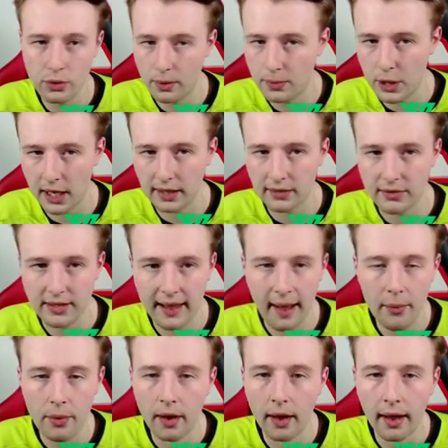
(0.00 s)
objectives now,
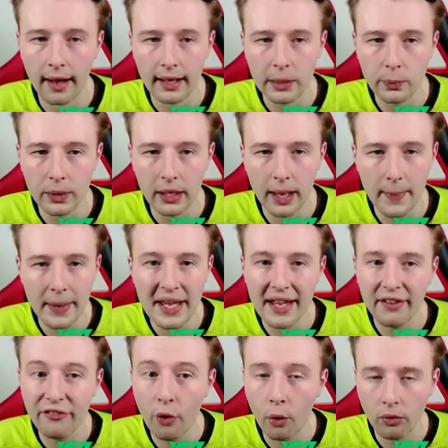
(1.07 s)
uh, it will appear
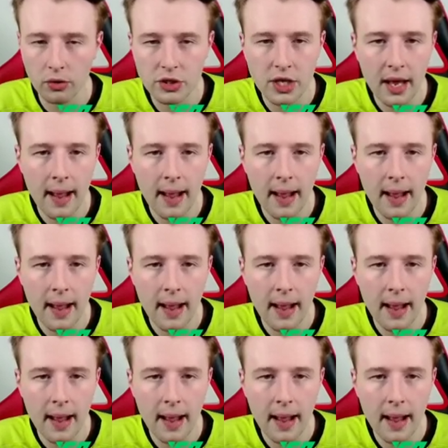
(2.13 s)
for us.